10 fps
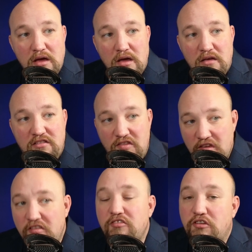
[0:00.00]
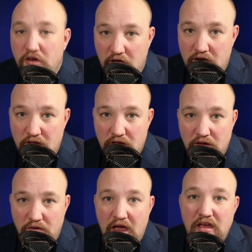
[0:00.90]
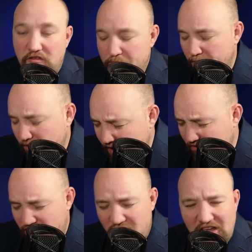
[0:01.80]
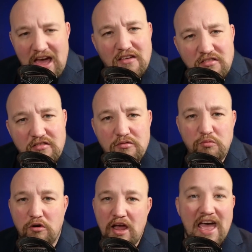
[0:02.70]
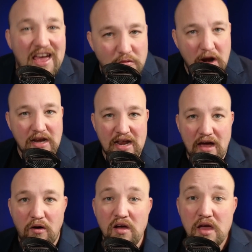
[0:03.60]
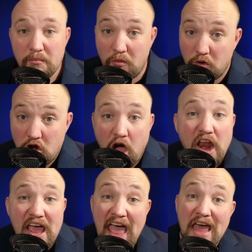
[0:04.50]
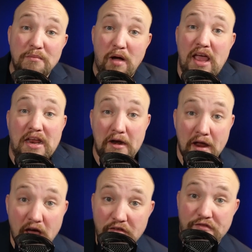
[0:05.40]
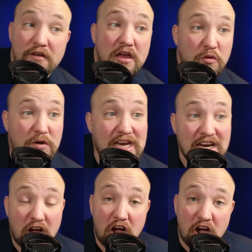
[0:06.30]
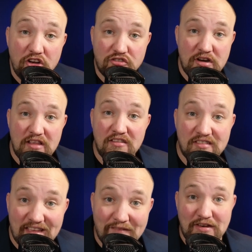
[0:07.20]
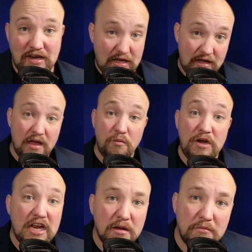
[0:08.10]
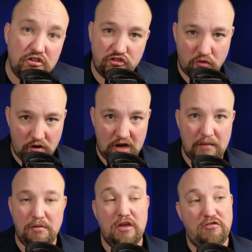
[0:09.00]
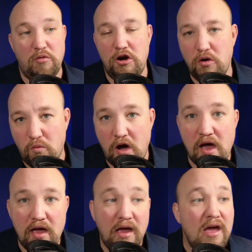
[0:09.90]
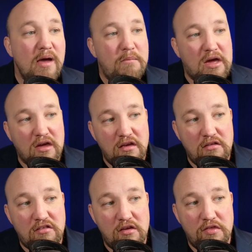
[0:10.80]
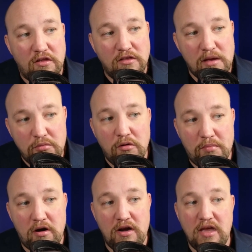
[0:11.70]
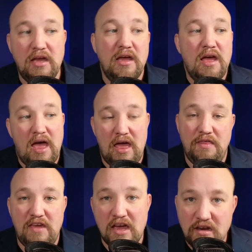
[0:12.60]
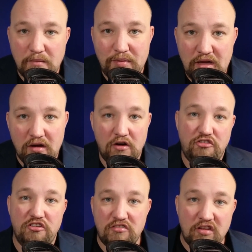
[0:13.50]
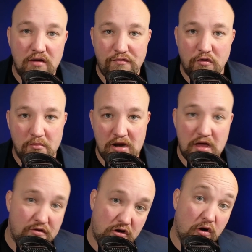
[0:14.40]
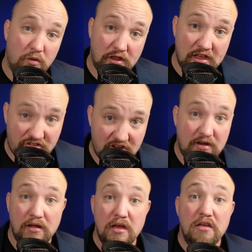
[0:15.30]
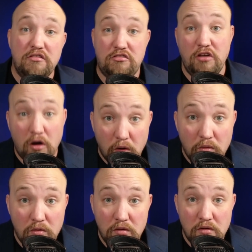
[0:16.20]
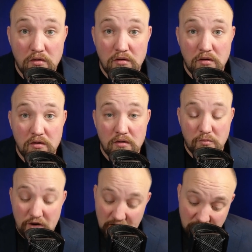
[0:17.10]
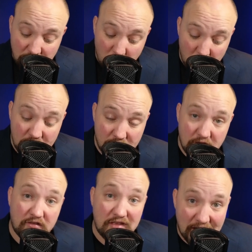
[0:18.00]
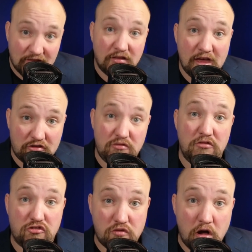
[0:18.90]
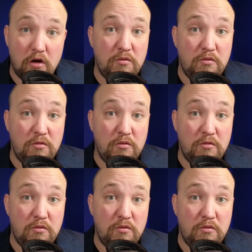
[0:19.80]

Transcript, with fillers: See, this is good. Okay, it's bullish. Yes, we're ahead right now, but we're not ahead by enough. We need 170. We need a majority because you want to know why? Because the Liberal Party and the NDP are just going to form another coalition. So we need to go into this next election strong.